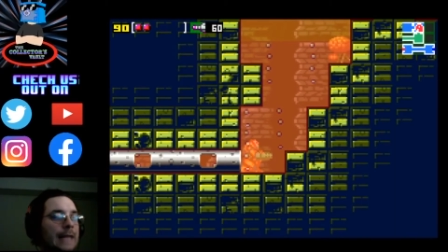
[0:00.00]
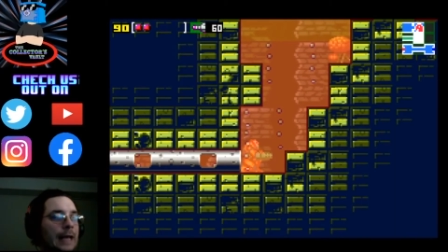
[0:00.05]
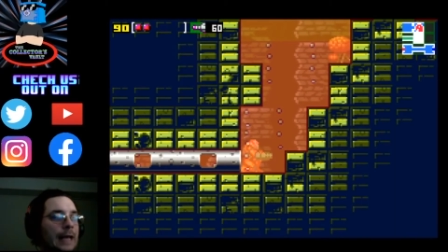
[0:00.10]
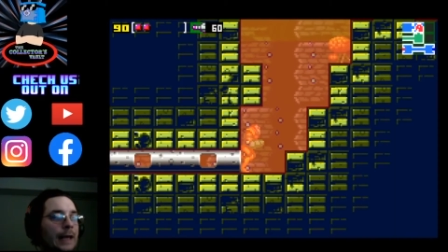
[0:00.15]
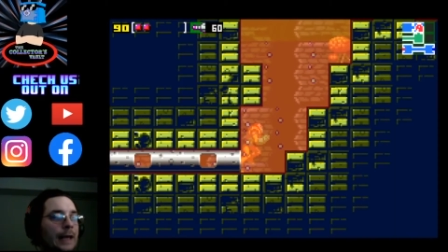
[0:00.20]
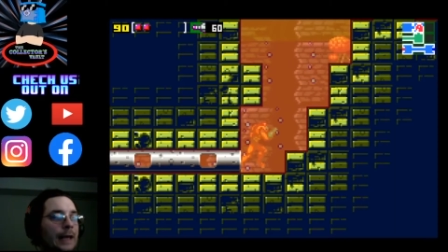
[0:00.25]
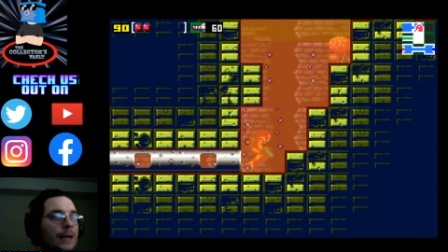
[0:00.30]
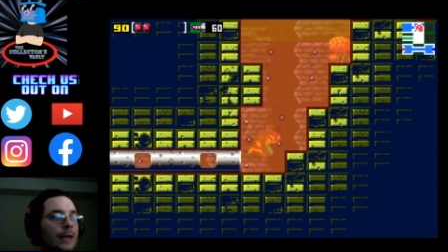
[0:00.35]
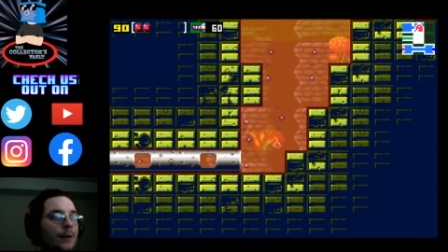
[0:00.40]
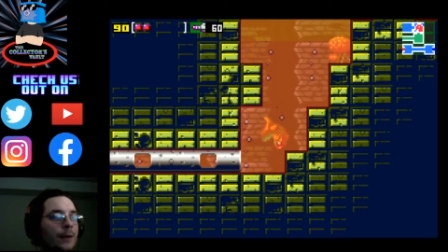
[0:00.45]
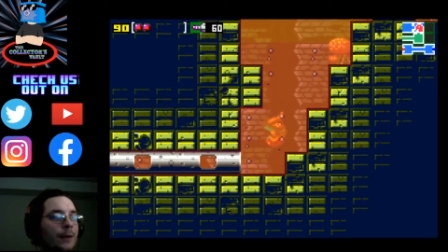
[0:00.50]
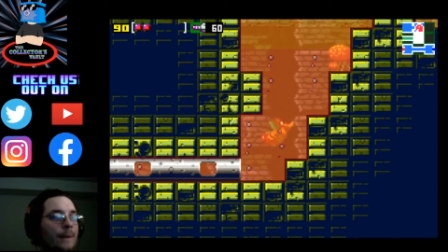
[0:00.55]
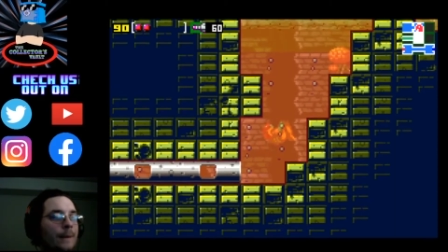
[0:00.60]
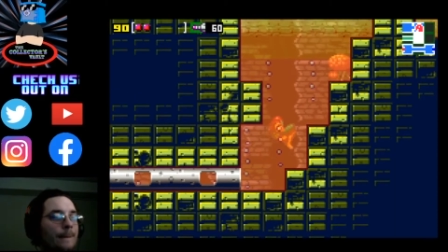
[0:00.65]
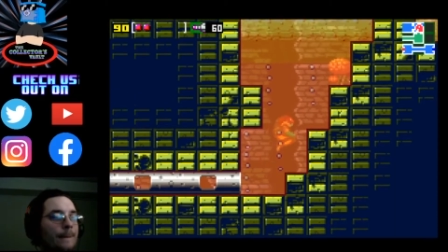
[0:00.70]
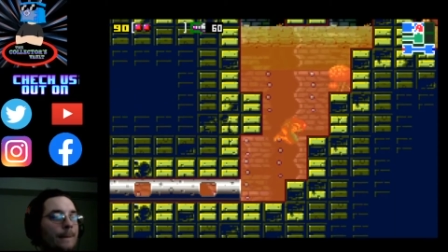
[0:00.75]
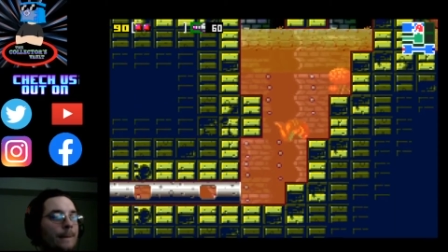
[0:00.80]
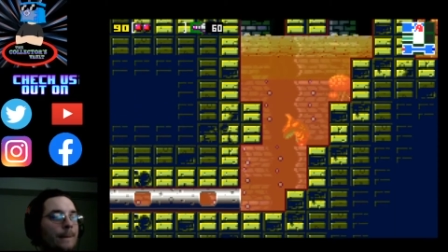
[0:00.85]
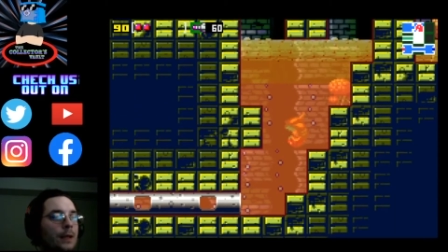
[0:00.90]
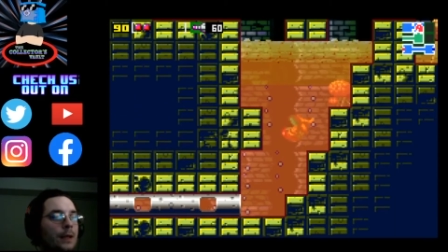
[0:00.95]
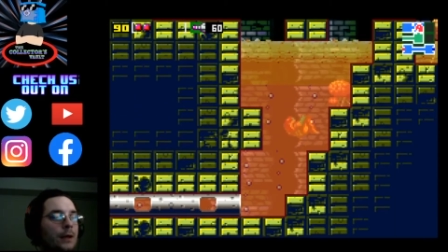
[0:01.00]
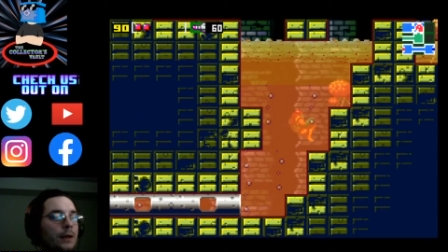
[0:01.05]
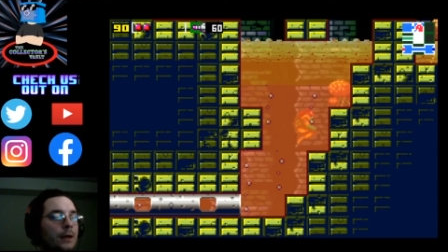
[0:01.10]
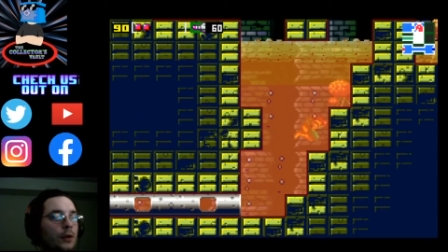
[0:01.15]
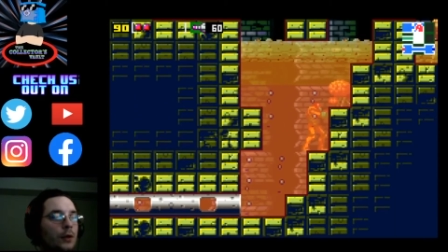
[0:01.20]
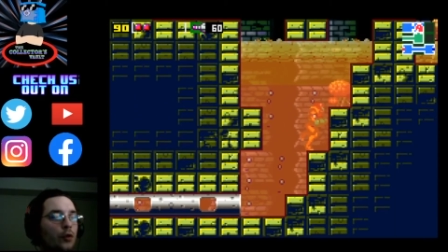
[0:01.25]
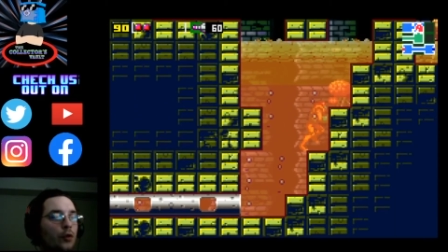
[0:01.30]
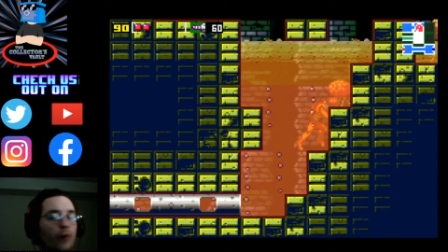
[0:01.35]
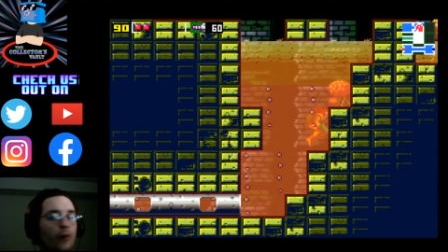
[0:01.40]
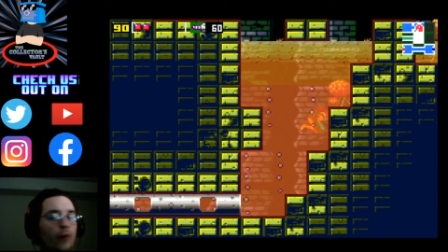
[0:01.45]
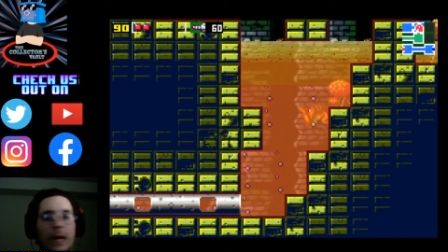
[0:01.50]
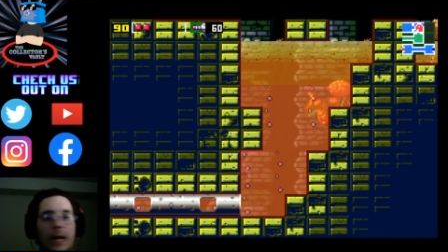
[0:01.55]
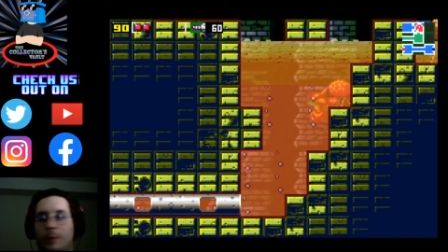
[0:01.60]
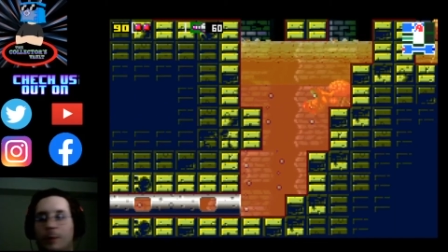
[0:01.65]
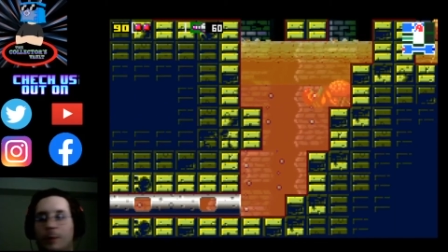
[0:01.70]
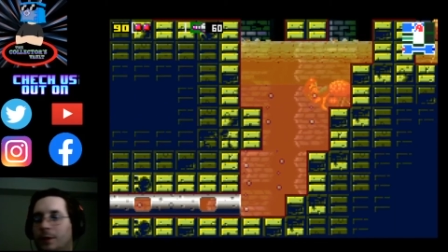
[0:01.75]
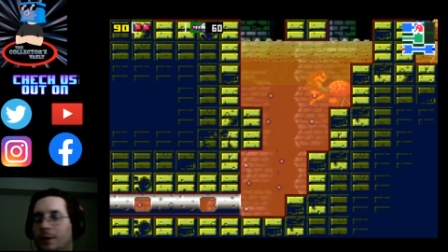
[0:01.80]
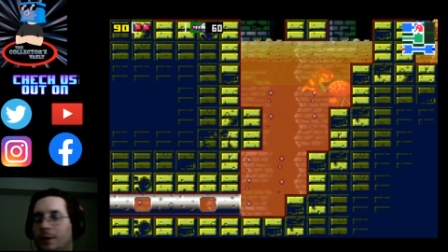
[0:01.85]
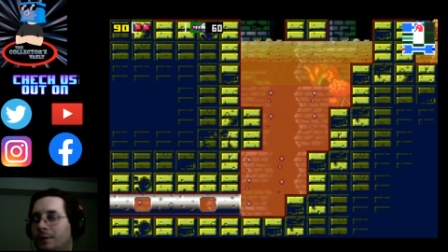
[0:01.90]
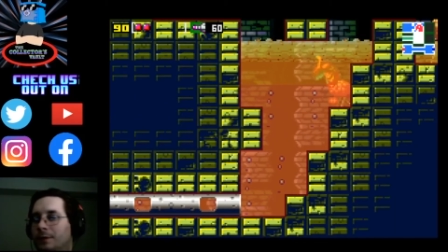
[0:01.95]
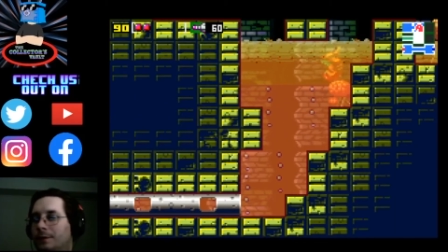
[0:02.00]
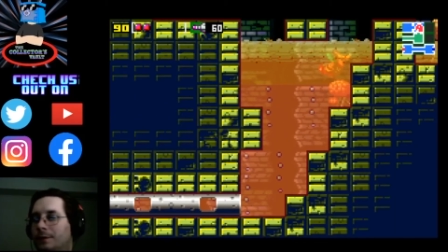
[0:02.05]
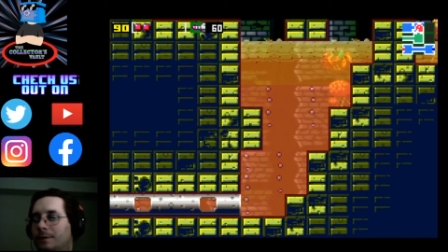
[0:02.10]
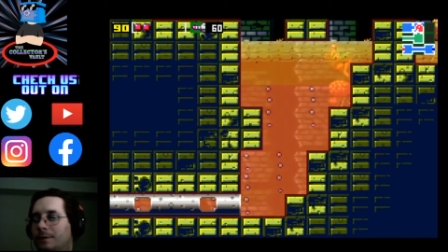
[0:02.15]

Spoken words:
Anyway. Rambling.